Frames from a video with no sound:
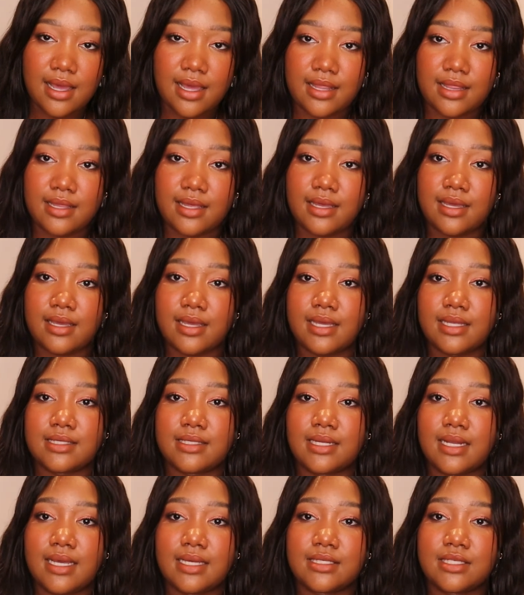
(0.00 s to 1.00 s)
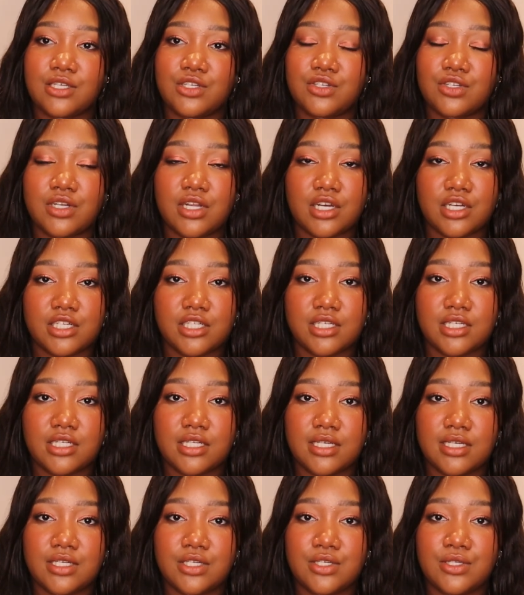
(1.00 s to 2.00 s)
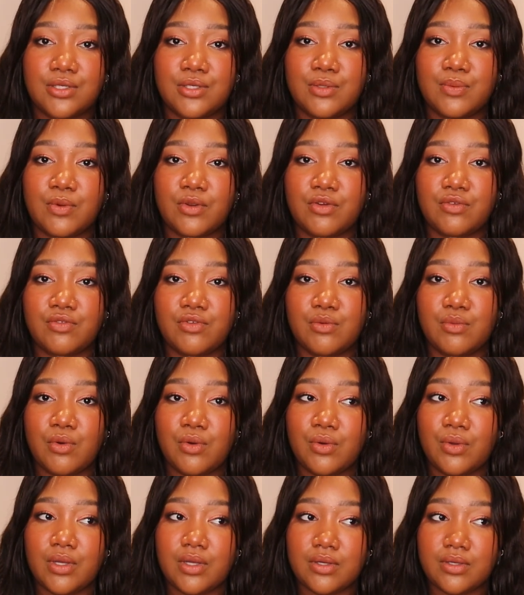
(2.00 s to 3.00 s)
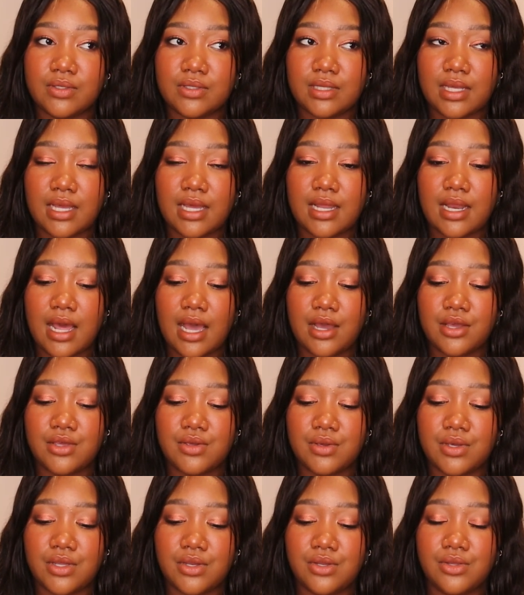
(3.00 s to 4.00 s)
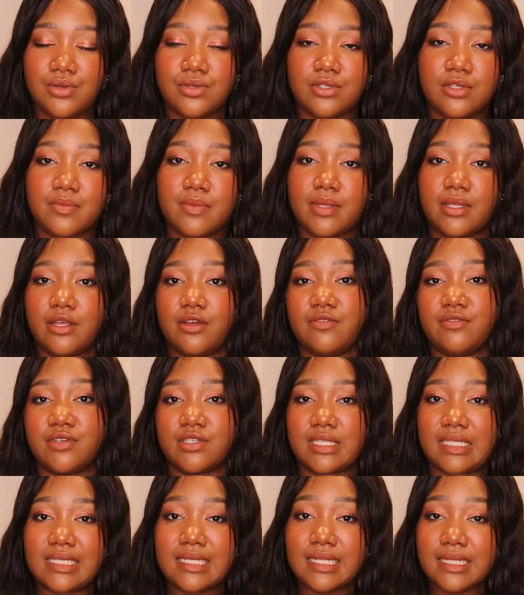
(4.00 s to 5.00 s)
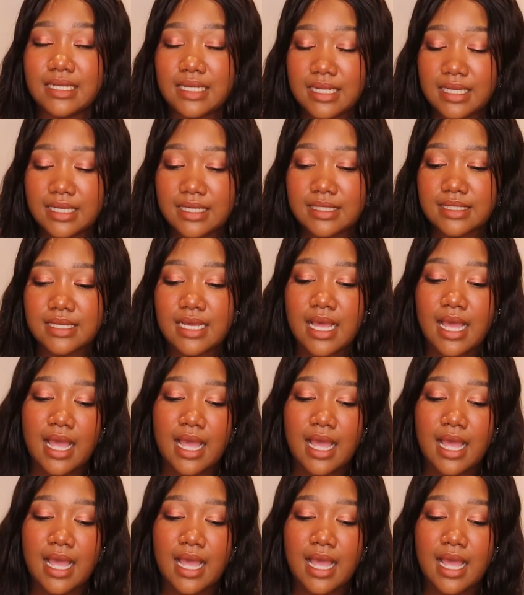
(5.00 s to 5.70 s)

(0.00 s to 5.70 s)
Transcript: I think it's a nice introduction into perfume oils and how you can use them in their versatilities.